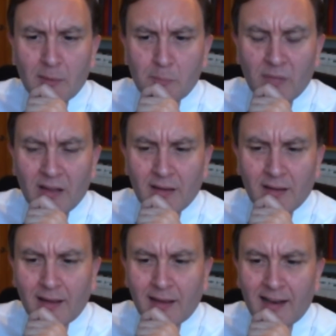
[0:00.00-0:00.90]

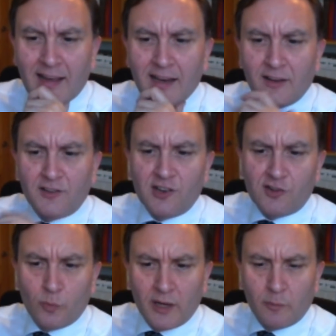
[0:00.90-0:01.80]
In
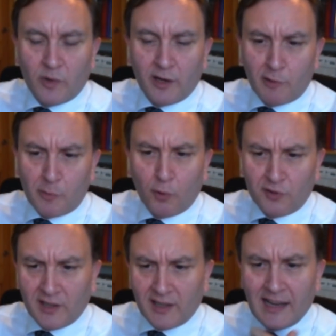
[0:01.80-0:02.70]
addition, when a
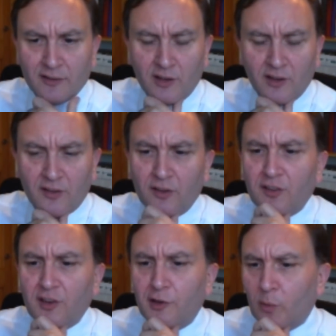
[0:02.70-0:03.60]
reporting accountant is
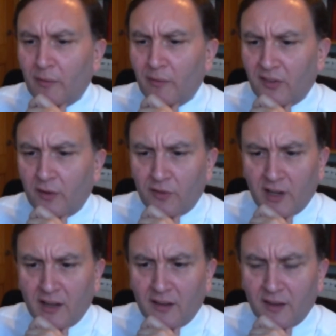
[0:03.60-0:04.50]
considering whether
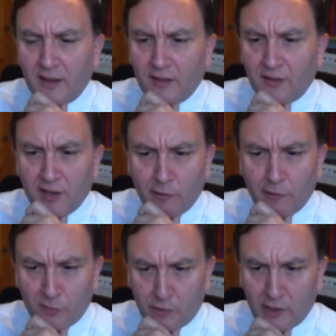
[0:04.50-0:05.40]
something is a
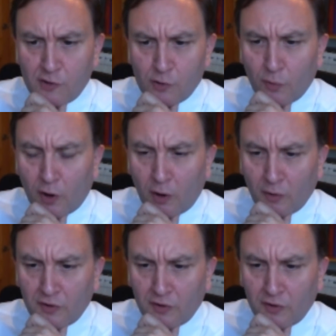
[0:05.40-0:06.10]
serious breach or